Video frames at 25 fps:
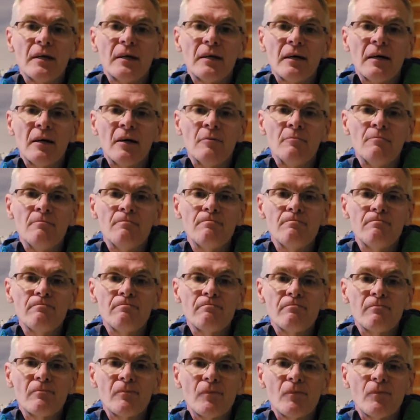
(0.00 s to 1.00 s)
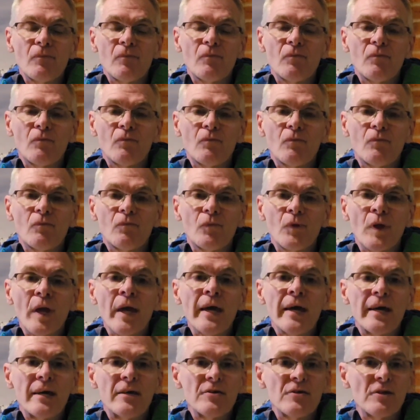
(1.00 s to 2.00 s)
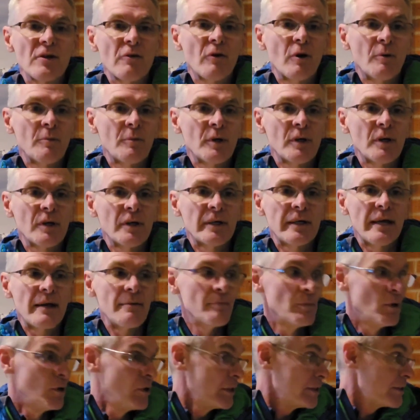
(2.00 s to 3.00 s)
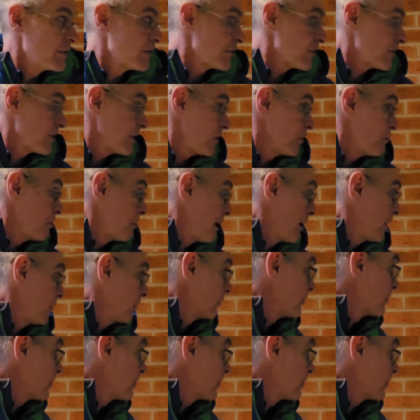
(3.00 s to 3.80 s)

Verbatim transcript: Um, yeah, so I'm going to get my scope out.